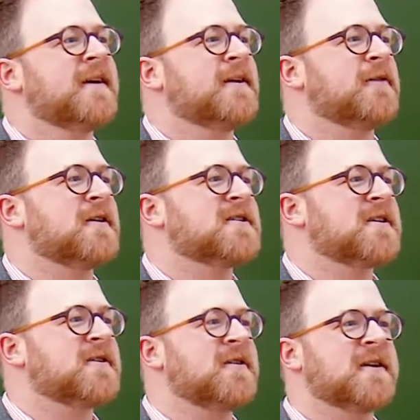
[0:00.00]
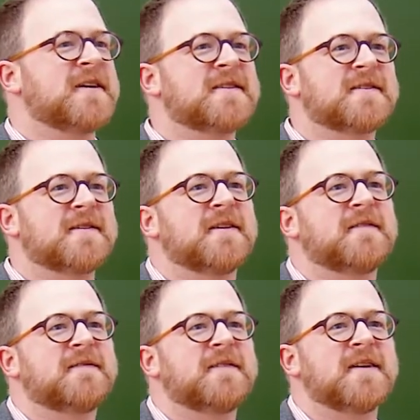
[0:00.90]
Russia has a long history
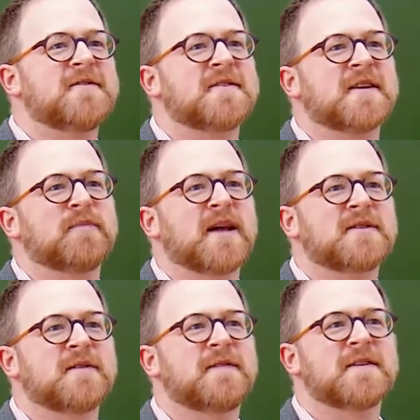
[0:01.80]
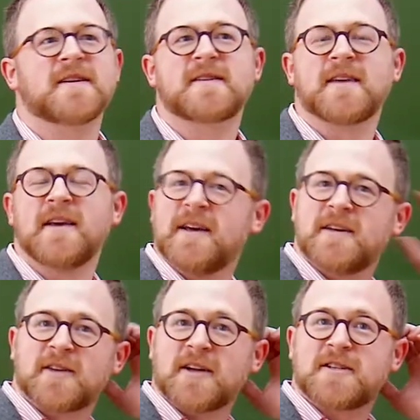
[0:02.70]
of interesting plasma physics.
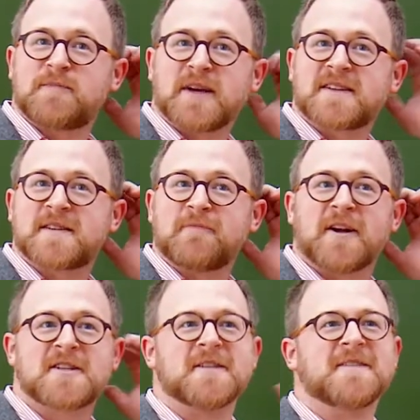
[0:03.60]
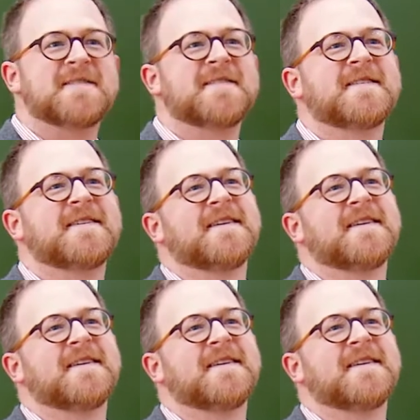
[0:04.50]
So I just picked some Russians